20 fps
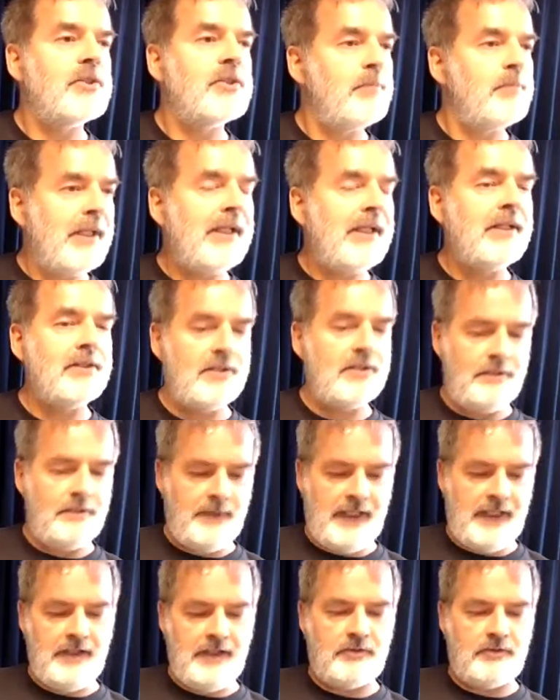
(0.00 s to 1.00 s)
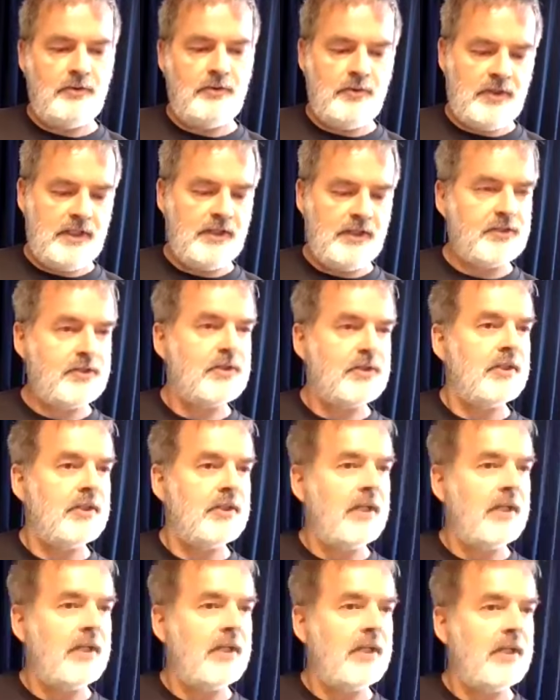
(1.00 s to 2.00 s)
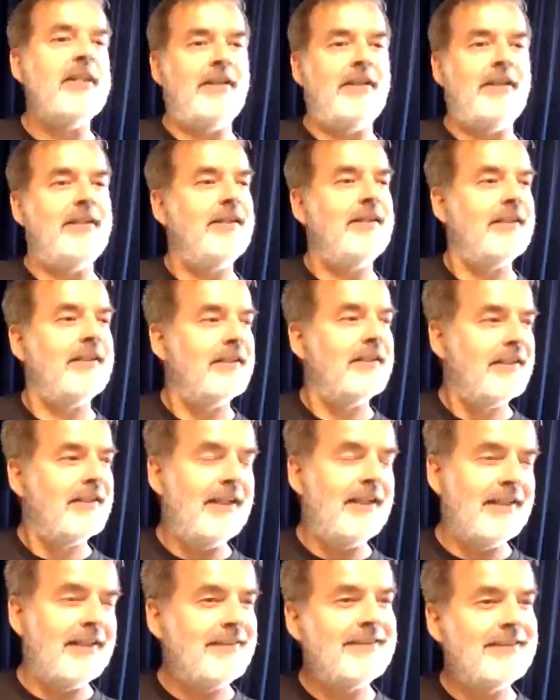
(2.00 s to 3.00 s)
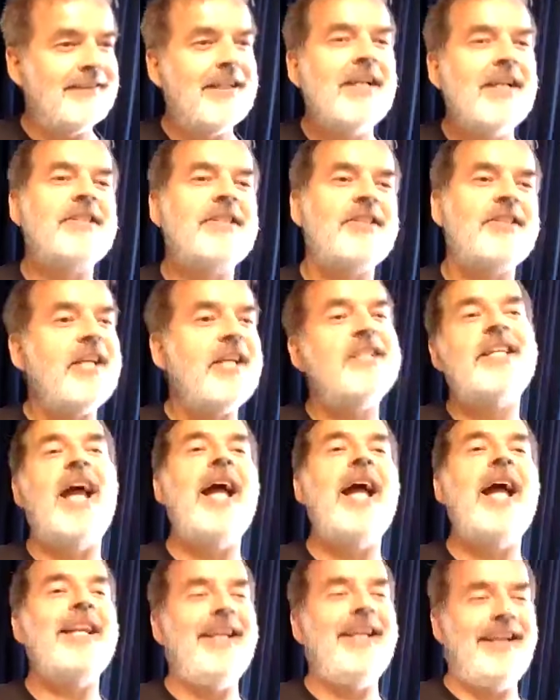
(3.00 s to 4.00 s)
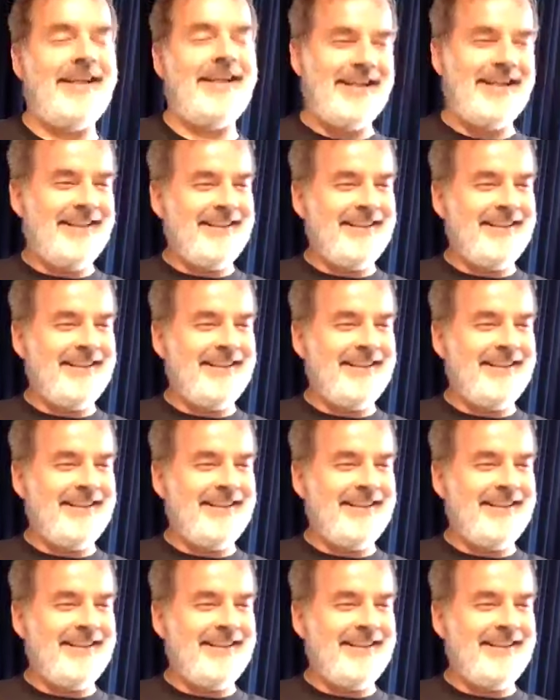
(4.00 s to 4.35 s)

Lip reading: was speaking to me through this heathen, satanic,